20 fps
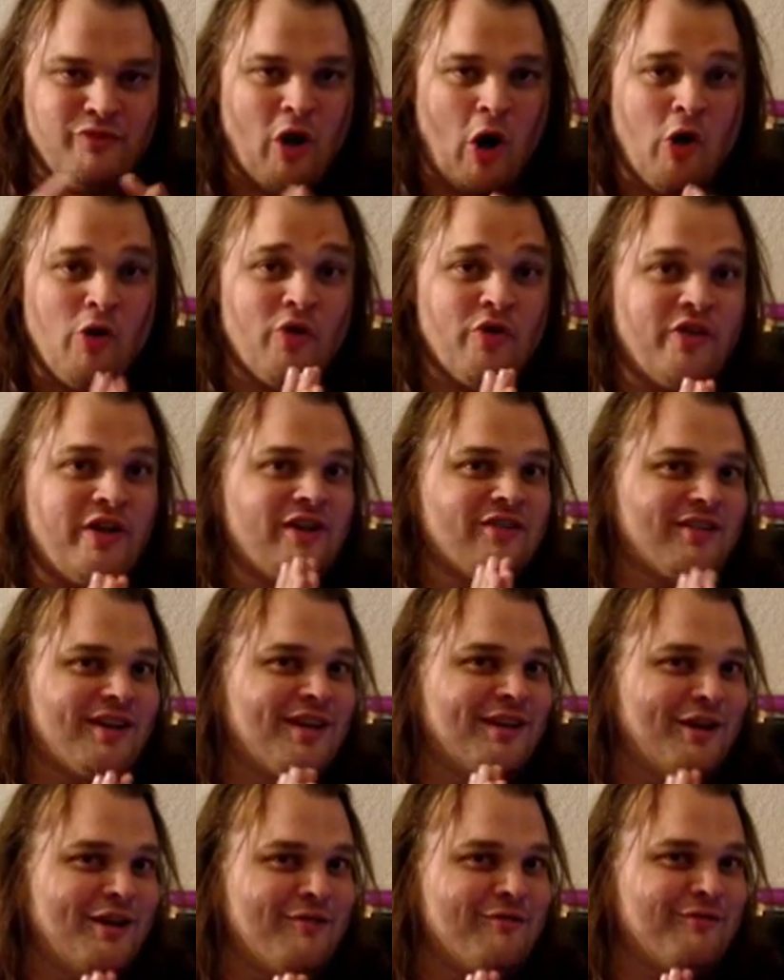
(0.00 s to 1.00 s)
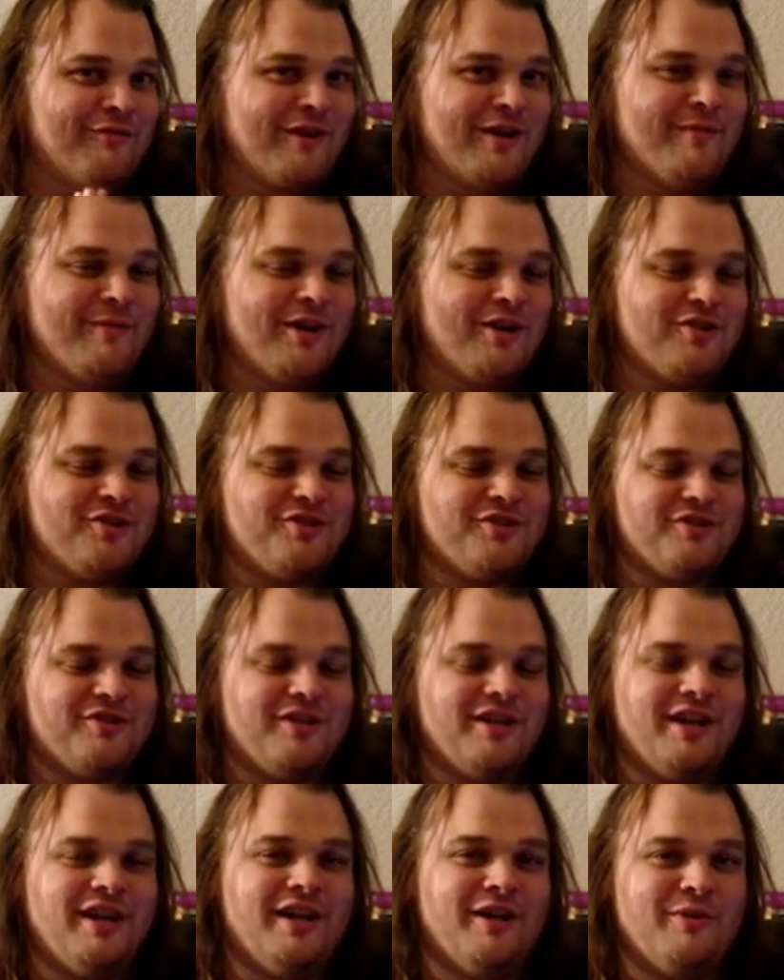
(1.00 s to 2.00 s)
all the things I love very much.
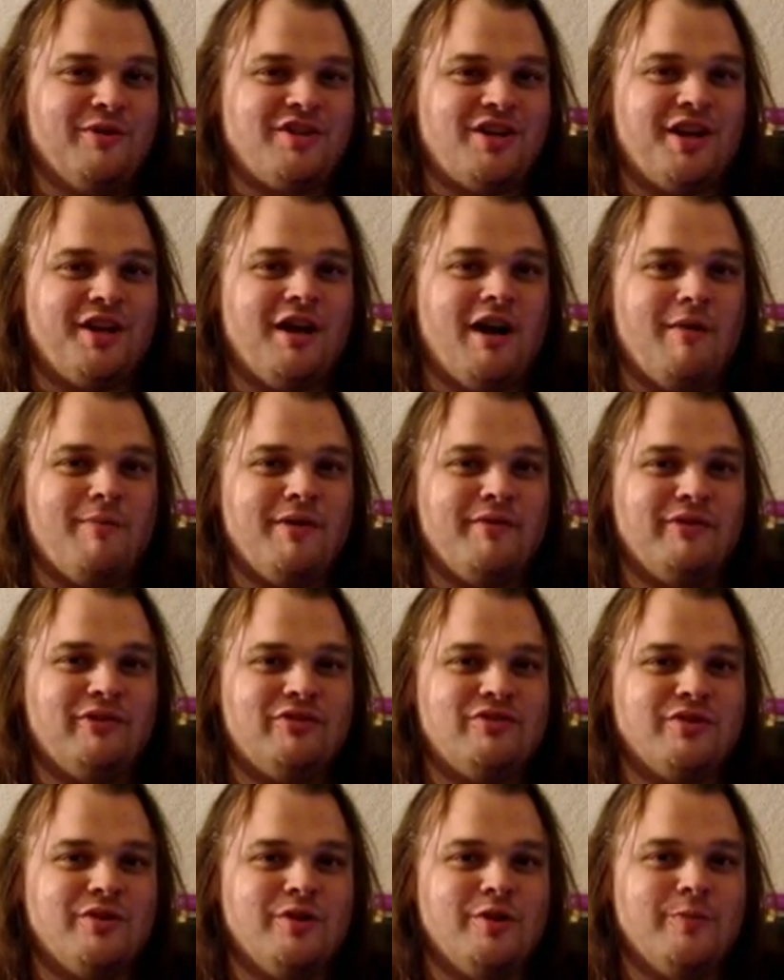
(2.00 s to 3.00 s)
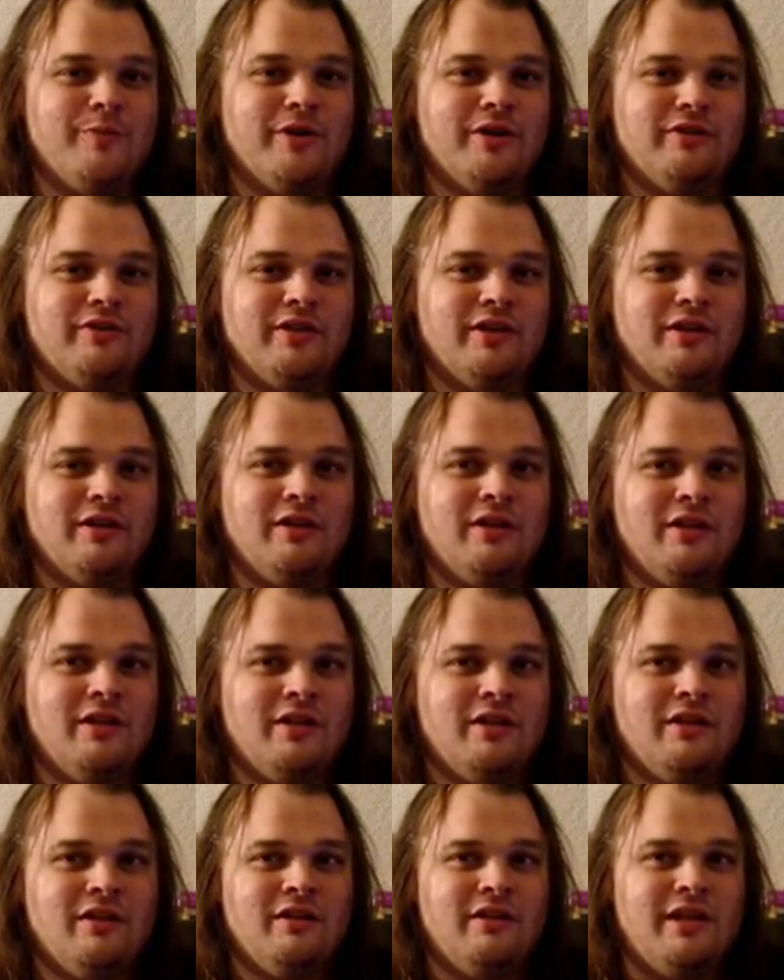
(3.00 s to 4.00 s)
I wish I had a copy of it to show you, but
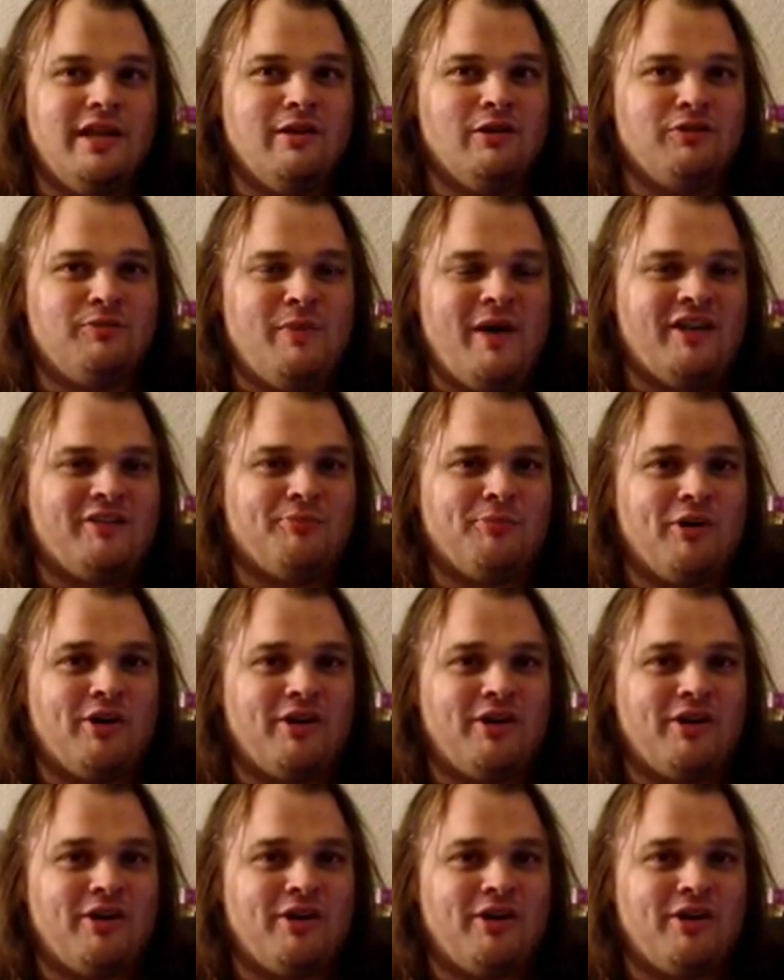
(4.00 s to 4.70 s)
it was mass